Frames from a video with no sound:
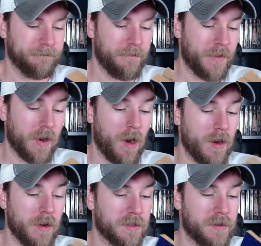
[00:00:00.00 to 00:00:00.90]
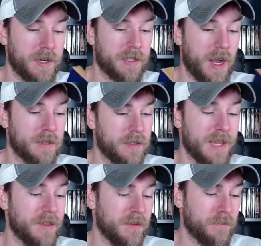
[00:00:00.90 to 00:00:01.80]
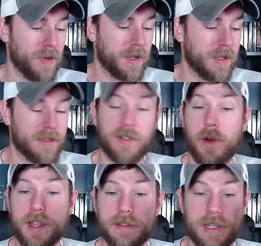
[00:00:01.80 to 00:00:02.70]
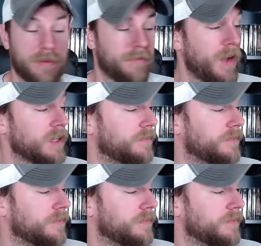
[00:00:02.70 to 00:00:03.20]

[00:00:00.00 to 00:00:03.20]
There are no screenshots in the book. It's a 20th Century Fox